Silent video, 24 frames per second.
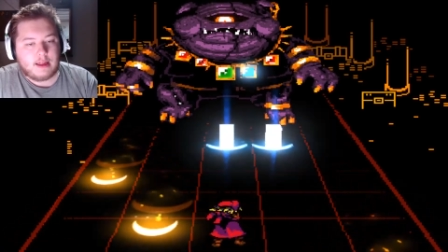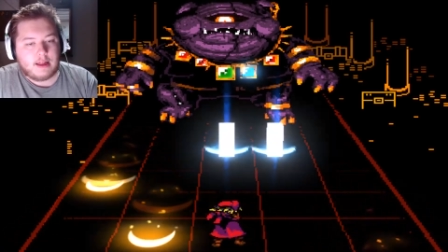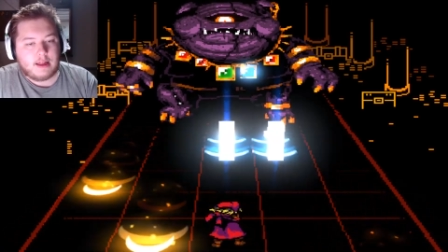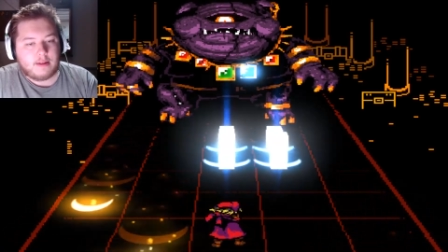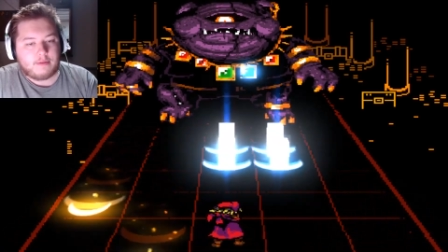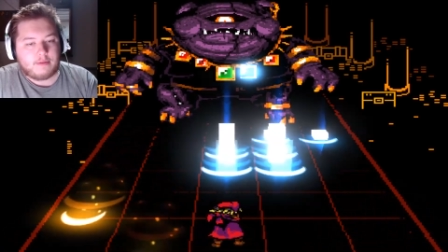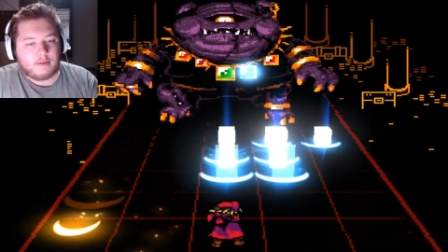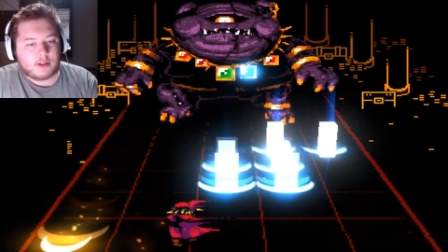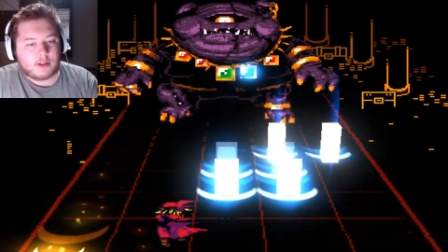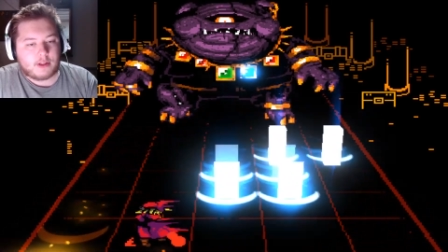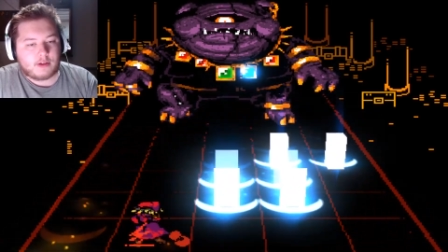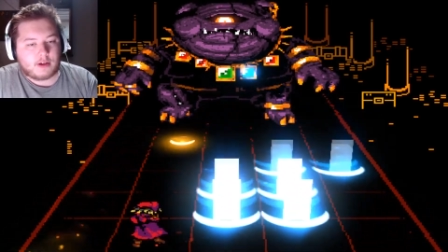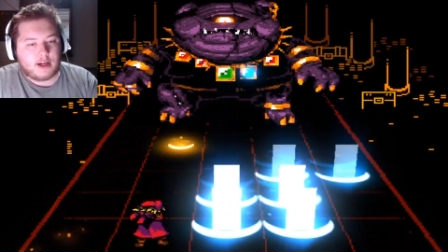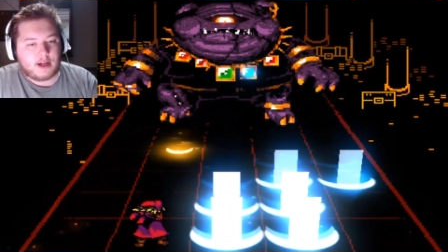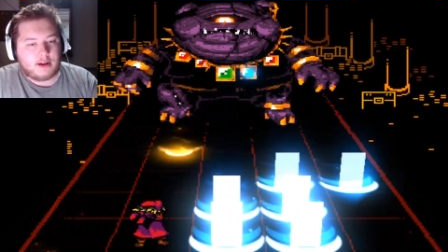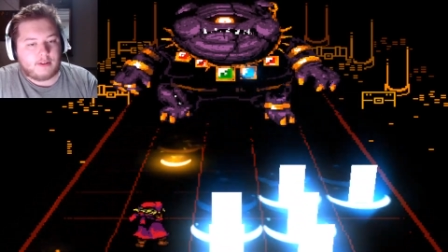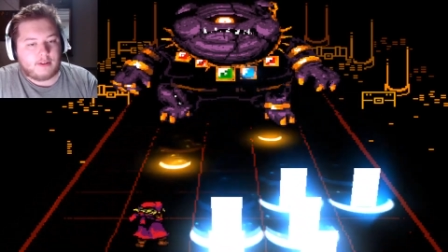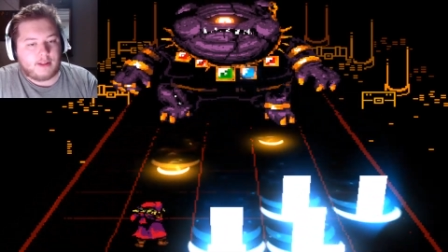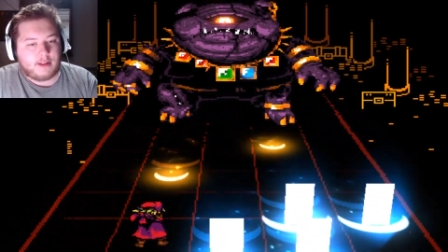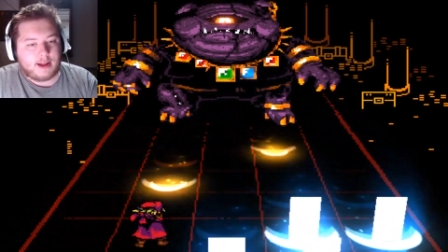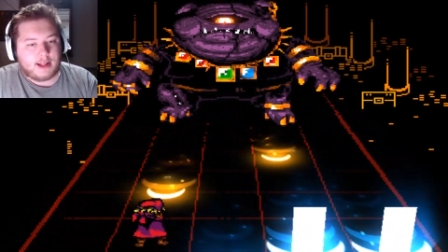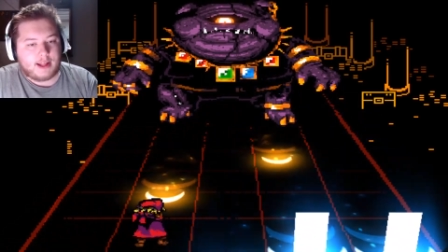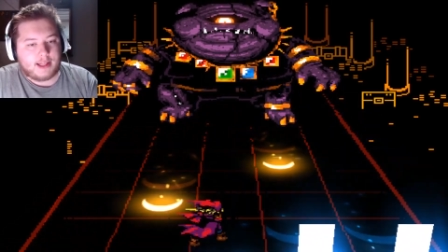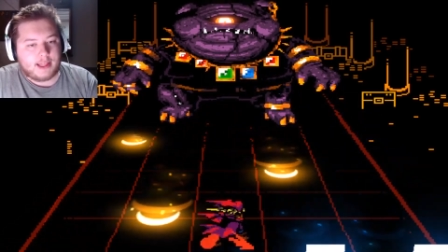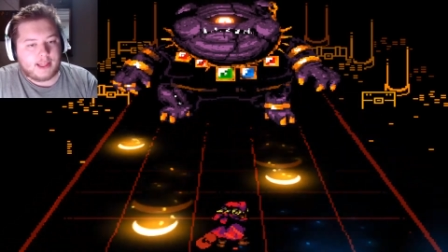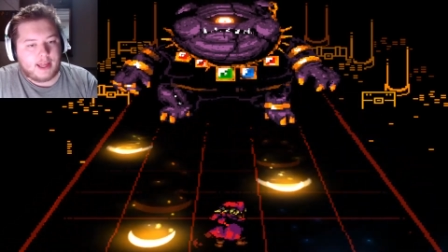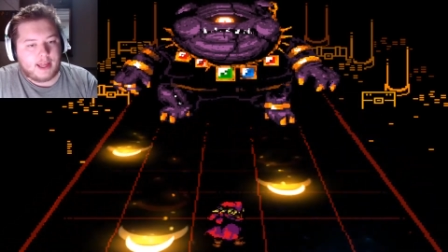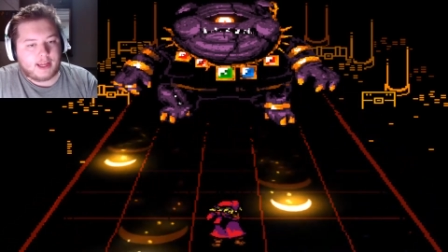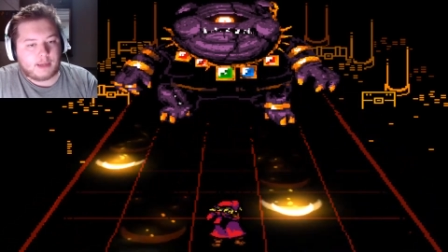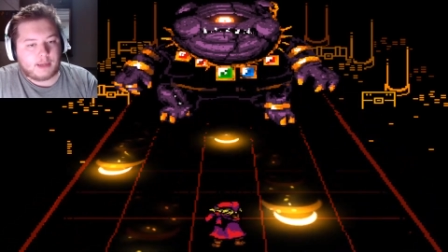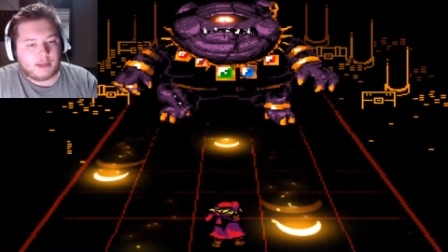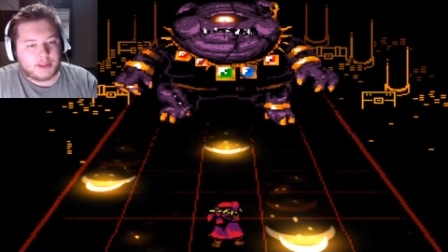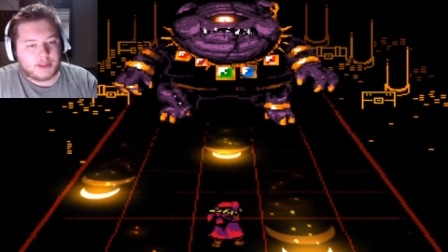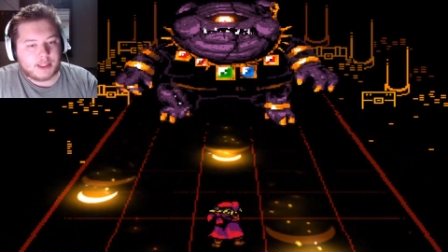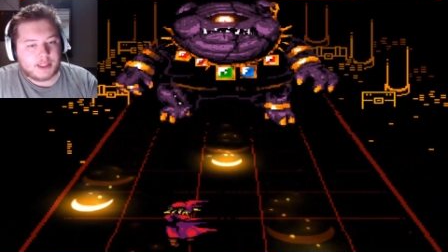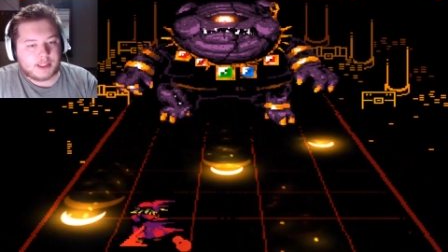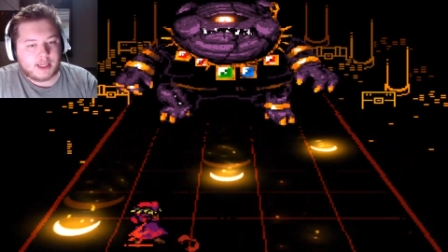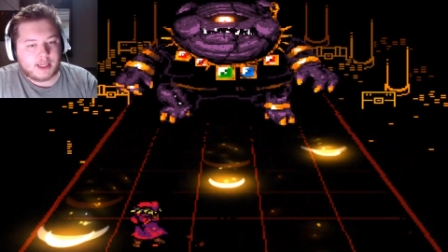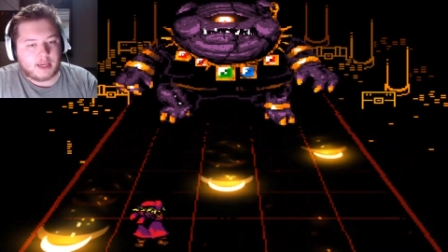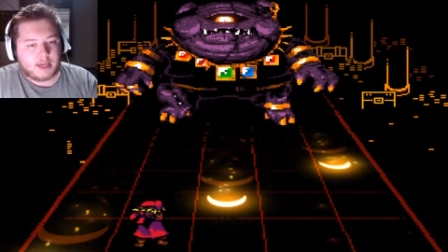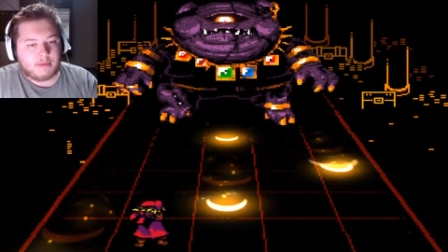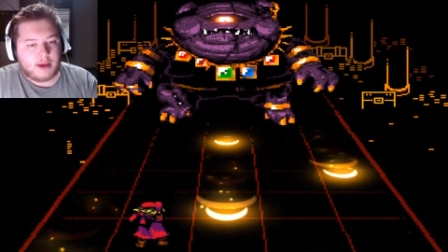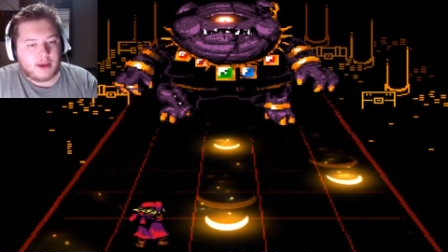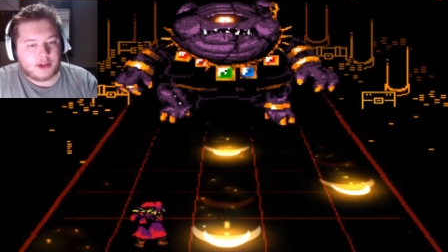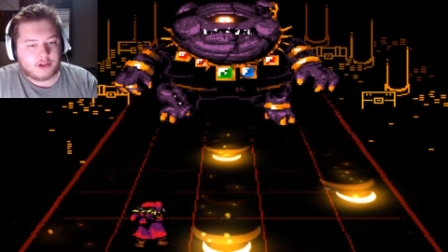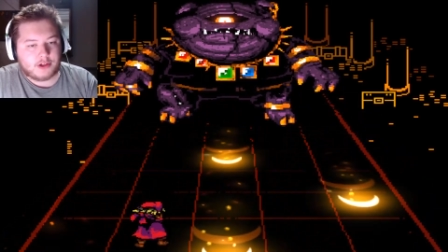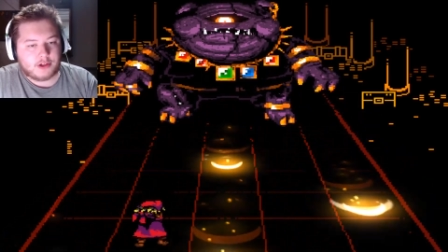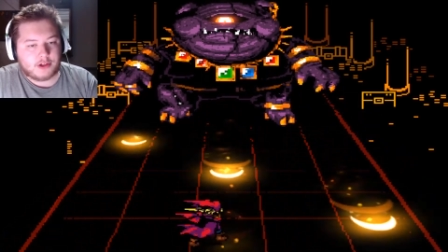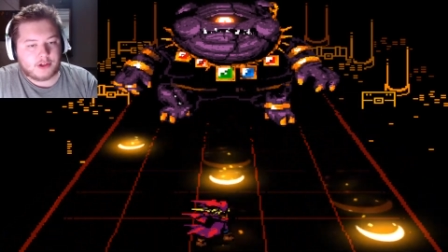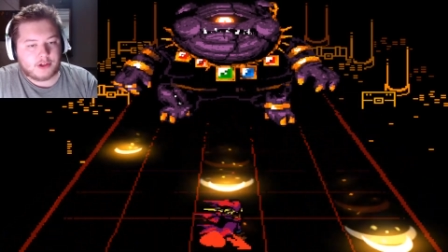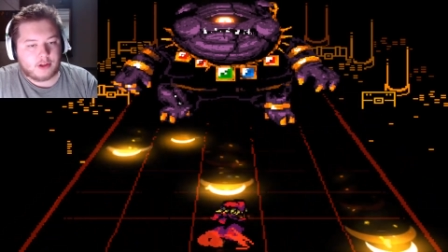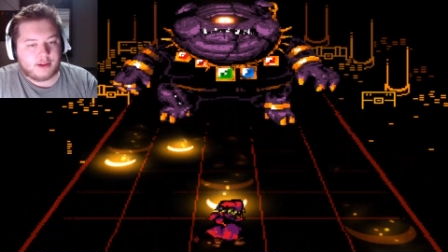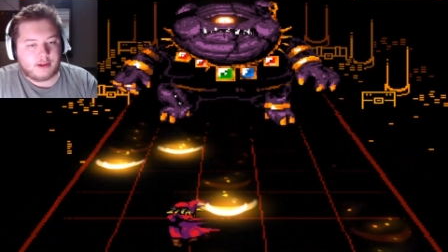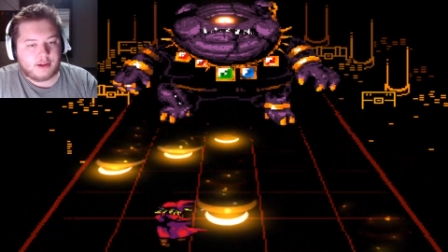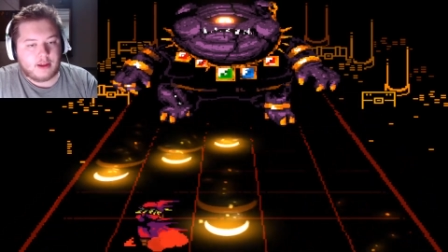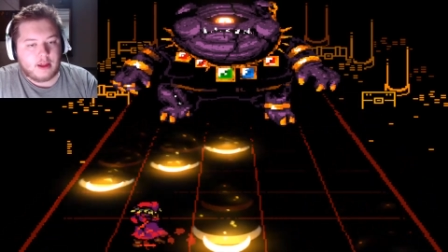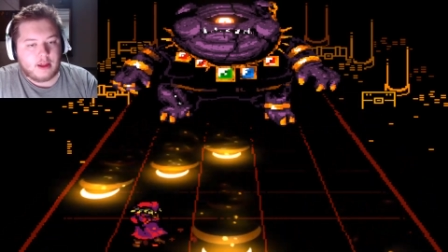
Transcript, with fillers: That's look how I like about this game, actually.